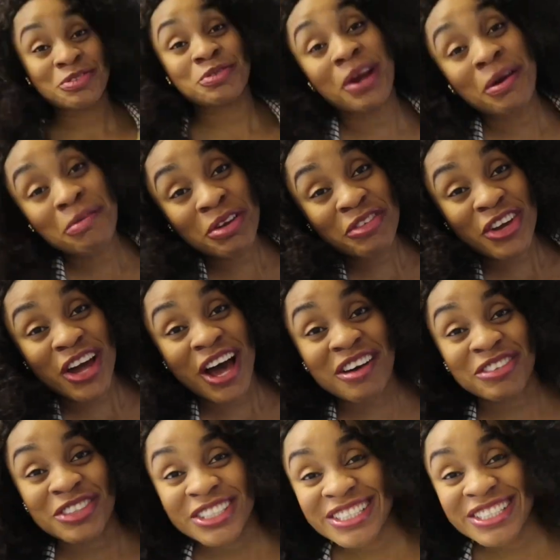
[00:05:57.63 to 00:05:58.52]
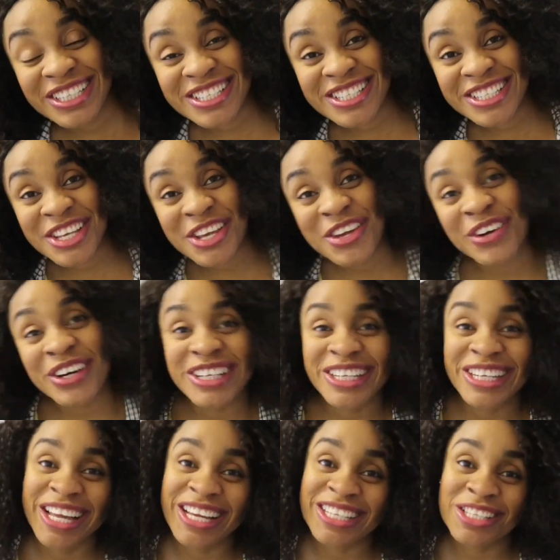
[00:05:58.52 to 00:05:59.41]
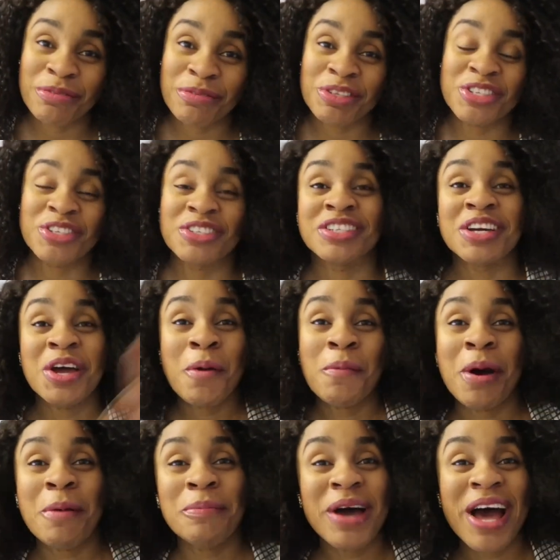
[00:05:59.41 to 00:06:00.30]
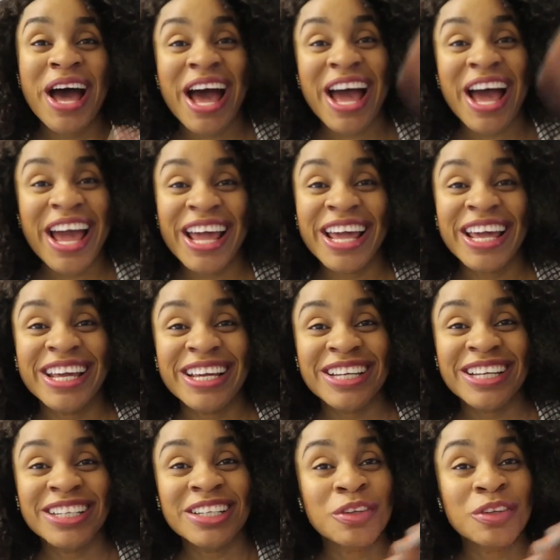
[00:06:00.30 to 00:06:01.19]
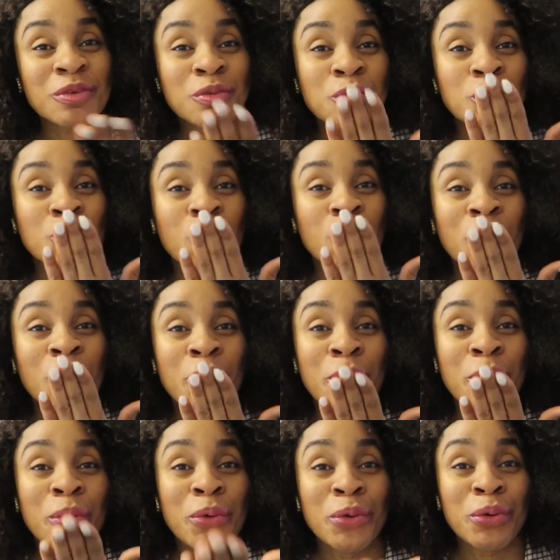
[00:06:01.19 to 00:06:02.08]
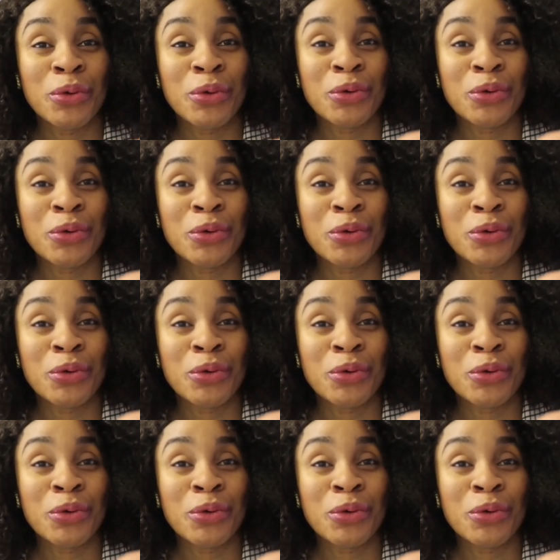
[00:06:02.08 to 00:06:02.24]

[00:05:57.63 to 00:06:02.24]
Subscribe if you haven't, and see you on the next episode. Bye bye.